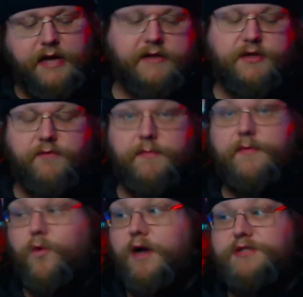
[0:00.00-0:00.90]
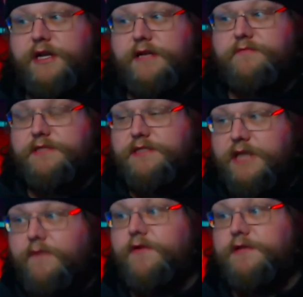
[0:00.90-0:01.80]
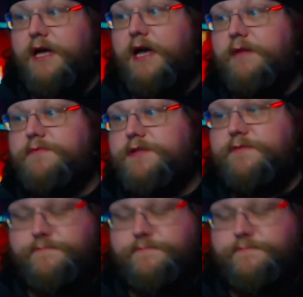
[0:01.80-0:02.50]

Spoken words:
I actually remember watching it several times.